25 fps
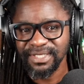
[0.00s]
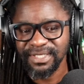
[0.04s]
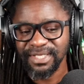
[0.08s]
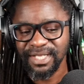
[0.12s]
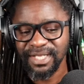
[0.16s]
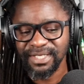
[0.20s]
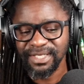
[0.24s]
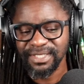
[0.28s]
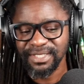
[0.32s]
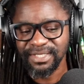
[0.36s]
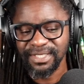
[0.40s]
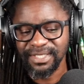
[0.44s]

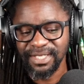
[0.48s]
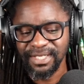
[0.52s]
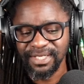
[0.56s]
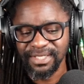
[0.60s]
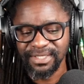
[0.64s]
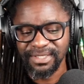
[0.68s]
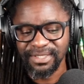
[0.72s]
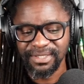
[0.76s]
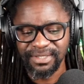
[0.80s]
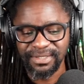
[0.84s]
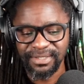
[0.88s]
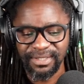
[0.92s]

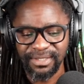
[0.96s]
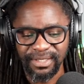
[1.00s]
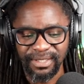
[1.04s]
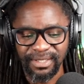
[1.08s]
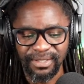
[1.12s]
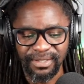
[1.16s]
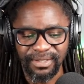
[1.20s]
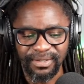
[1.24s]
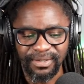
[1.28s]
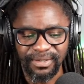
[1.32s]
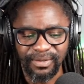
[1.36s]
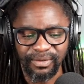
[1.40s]
success
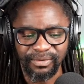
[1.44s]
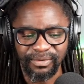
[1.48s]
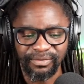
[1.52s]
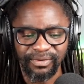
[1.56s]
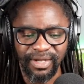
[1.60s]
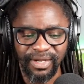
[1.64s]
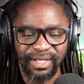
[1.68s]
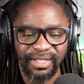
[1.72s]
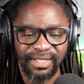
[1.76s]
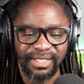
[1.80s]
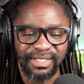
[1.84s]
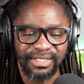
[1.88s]
of
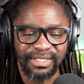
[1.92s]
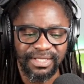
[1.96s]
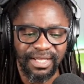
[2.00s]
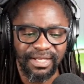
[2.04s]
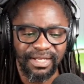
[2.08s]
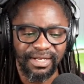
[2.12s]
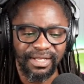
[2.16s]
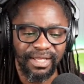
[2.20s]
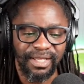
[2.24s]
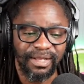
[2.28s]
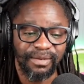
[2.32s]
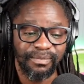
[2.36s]
others
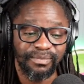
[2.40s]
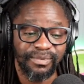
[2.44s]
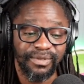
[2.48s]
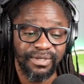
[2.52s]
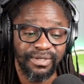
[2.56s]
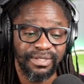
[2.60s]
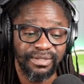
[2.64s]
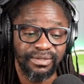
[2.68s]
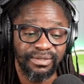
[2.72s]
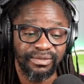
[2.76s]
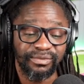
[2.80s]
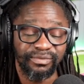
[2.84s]
can help
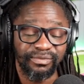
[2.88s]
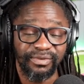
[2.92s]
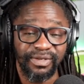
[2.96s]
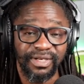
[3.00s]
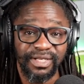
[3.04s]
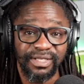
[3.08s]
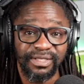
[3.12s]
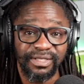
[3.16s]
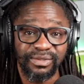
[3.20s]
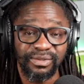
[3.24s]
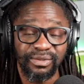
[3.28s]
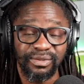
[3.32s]
reduce
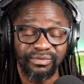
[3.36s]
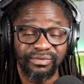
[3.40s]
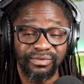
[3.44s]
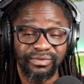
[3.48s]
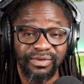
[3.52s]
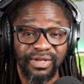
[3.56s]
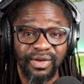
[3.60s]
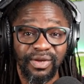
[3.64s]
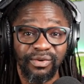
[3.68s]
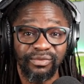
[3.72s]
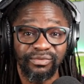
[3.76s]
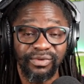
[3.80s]
feelings
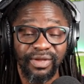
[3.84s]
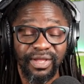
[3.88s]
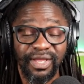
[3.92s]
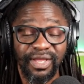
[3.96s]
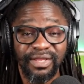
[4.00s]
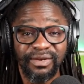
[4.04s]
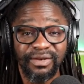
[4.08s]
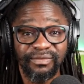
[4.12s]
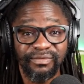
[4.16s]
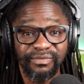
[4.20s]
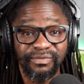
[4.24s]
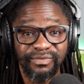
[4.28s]
of
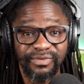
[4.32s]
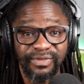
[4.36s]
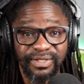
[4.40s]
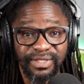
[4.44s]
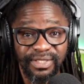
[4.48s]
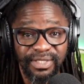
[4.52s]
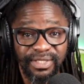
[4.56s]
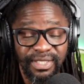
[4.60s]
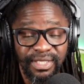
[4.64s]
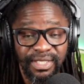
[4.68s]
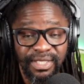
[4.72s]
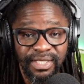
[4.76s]

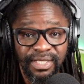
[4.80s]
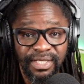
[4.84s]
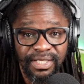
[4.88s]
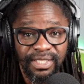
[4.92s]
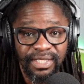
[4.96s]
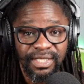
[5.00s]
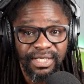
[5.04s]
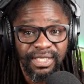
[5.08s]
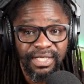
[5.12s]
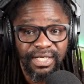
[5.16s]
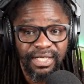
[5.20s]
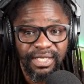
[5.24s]
envy.
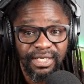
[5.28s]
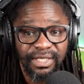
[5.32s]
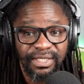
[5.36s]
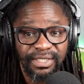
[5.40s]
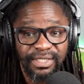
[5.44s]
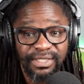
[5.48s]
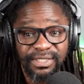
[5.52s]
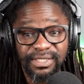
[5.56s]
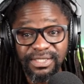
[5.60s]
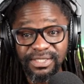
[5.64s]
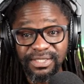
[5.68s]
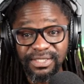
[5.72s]

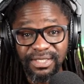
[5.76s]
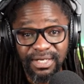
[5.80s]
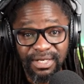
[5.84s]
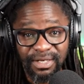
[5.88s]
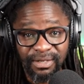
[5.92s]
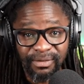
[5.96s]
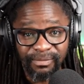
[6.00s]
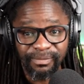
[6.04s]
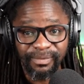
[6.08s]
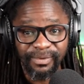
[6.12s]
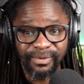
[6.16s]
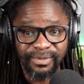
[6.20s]
This is really
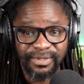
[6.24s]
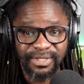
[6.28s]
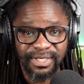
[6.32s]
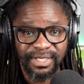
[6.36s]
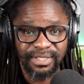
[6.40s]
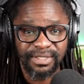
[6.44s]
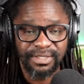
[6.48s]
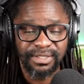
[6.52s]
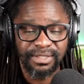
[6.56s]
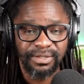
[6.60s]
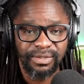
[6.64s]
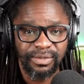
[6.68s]

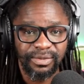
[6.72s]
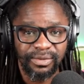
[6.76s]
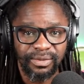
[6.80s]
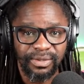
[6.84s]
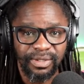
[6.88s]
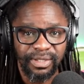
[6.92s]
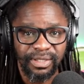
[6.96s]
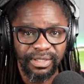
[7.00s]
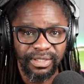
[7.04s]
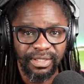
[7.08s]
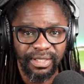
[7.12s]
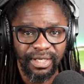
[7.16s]
important. You know,
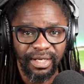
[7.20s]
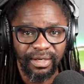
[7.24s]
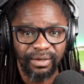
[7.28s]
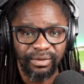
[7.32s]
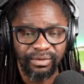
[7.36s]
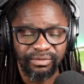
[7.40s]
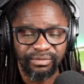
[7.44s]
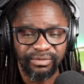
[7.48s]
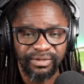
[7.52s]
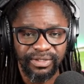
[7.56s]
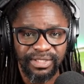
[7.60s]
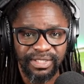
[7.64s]
a
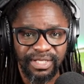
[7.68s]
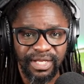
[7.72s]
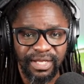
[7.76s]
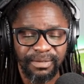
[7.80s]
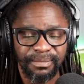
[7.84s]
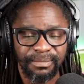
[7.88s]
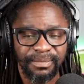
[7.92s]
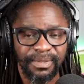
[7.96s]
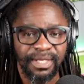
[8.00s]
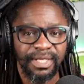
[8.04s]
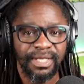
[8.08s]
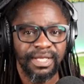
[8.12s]
lot of the
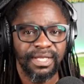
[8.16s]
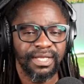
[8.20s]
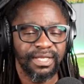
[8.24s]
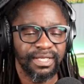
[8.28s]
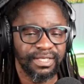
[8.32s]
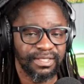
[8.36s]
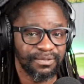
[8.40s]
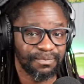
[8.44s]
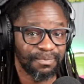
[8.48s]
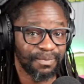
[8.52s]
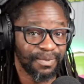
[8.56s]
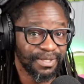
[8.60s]
time,
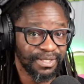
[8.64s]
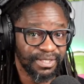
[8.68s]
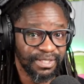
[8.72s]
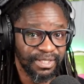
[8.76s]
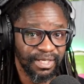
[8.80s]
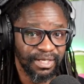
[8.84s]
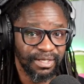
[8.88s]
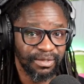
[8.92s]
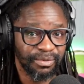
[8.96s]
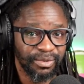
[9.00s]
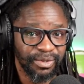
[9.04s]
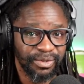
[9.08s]

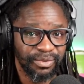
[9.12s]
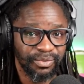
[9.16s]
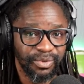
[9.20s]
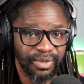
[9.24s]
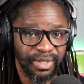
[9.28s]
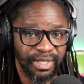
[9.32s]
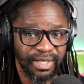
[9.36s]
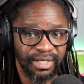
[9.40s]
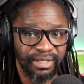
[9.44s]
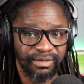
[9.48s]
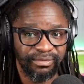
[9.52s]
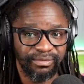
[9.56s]
especially when we
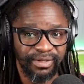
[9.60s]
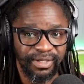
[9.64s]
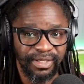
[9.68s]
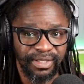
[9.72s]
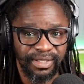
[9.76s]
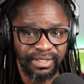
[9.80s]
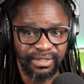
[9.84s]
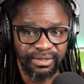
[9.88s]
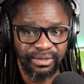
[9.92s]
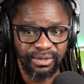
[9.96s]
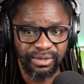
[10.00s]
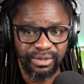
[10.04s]
are living
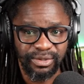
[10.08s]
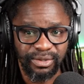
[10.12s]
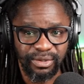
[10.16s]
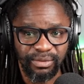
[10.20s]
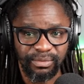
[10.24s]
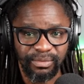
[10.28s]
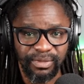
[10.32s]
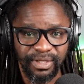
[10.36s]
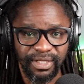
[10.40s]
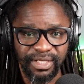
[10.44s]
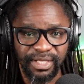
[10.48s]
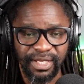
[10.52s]
in the social
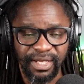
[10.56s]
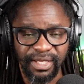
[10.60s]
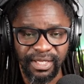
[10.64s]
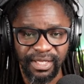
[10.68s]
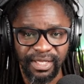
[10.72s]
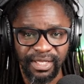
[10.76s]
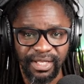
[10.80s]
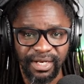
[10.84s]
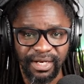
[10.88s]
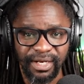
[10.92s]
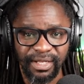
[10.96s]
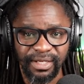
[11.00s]
media
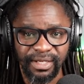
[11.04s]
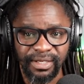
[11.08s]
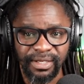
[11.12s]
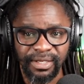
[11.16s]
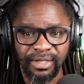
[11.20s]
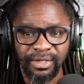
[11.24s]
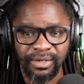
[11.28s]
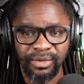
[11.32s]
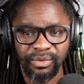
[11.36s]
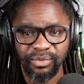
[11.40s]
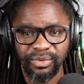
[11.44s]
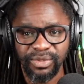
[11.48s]
era,
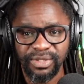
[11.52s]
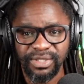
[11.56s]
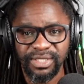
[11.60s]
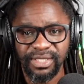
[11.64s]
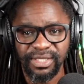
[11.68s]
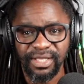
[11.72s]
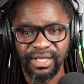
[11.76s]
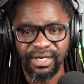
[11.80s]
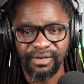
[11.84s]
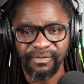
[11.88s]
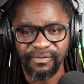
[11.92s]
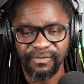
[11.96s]
we see
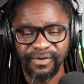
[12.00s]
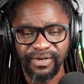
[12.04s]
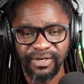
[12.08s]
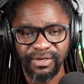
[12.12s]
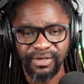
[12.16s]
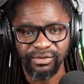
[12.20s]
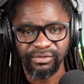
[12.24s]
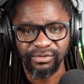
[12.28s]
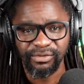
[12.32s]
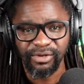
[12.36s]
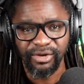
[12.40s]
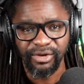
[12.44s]
that a
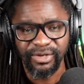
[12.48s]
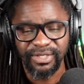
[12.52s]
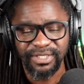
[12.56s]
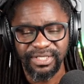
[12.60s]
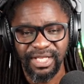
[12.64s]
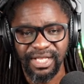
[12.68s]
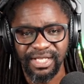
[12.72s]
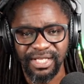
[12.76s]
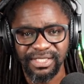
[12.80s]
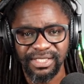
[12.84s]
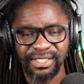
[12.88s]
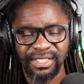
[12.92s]
friend of ours
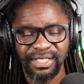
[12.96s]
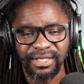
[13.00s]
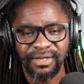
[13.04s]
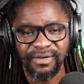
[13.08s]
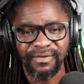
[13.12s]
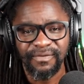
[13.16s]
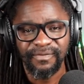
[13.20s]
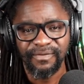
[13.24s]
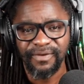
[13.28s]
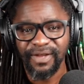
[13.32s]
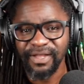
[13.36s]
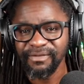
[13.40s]
has
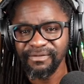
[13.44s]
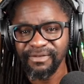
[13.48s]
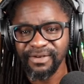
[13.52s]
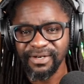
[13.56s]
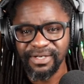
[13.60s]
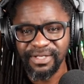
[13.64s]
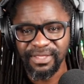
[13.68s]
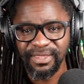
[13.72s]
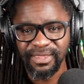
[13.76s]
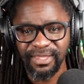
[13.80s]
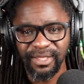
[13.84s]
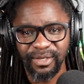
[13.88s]

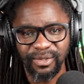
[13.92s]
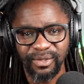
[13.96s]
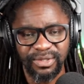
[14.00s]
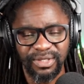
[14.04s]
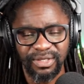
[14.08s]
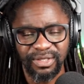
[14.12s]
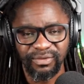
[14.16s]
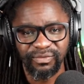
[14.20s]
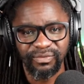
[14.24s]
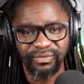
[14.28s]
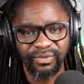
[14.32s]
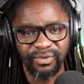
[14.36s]

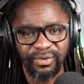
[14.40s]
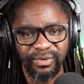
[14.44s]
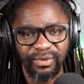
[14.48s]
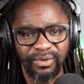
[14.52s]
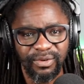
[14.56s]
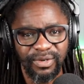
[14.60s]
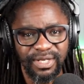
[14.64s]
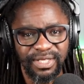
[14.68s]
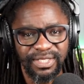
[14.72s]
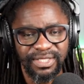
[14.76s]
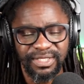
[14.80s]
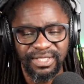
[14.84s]
500,000
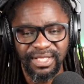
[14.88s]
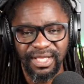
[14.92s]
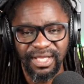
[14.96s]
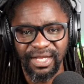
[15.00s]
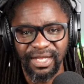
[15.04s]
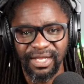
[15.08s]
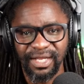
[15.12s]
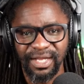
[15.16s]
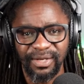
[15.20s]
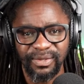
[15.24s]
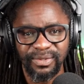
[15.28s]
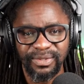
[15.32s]
followers, their
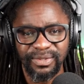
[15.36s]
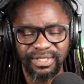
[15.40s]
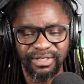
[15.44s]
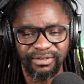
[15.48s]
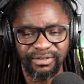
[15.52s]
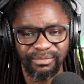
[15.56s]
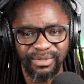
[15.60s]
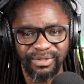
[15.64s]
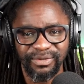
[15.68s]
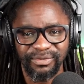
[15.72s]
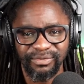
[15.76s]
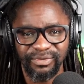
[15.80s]
accounts
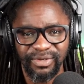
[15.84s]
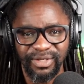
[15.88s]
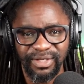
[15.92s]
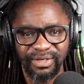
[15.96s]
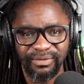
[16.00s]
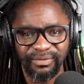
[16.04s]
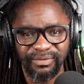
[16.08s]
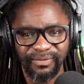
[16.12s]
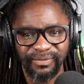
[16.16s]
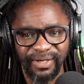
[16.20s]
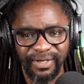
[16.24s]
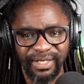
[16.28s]
have been
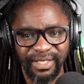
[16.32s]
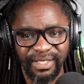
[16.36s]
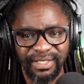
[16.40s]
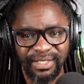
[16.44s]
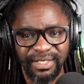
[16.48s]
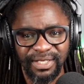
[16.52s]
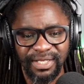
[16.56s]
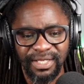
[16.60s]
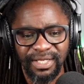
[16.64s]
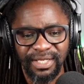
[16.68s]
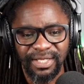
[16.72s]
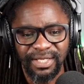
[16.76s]

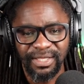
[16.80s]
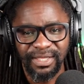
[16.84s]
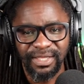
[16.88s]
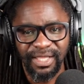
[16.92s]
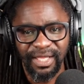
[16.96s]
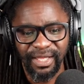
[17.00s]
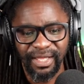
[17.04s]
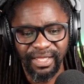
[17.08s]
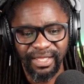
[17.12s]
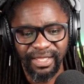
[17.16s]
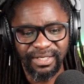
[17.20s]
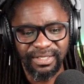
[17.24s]
verified, they
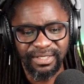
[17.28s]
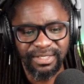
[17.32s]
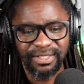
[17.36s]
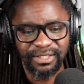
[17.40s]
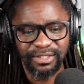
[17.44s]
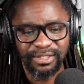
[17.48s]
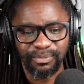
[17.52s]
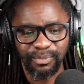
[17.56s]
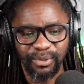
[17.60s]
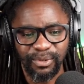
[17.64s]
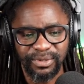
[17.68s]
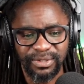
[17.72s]
are getting
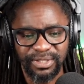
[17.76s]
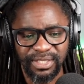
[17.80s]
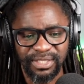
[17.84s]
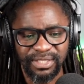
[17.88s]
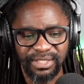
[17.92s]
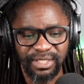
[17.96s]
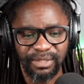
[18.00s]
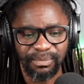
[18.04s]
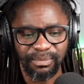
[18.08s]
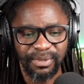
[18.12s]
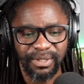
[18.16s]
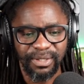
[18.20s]

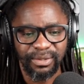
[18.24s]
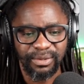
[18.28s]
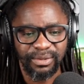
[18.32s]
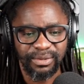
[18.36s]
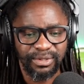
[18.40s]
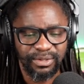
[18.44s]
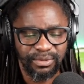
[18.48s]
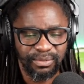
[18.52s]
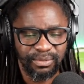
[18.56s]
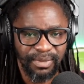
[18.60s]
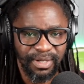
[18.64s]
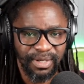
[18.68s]
sponsorship
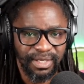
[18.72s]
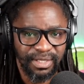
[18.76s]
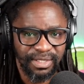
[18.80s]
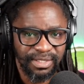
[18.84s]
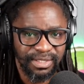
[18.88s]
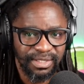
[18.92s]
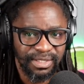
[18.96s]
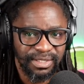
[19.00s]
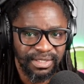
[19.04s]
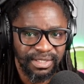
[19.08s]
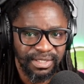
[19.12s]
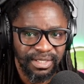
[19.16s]

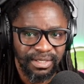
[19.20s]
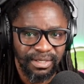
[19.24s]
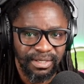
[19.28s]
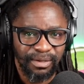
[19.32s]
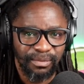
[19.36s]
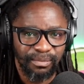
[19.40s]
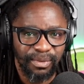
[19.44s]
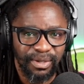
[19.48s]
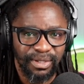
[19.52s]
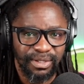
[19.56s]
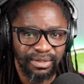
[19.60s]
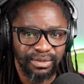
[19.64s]
endorsements,
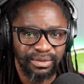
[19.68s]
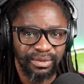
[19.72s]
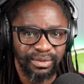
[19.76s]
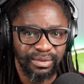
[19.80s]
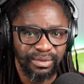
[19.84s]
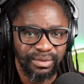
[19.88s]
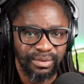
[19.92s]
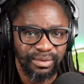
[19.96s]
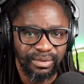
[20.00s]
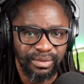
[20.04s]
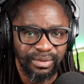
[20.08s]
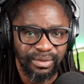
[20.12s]
but
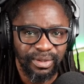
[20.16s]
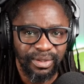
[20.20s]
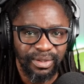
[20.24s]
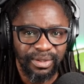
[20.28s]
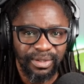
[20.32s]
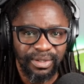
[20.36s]
you've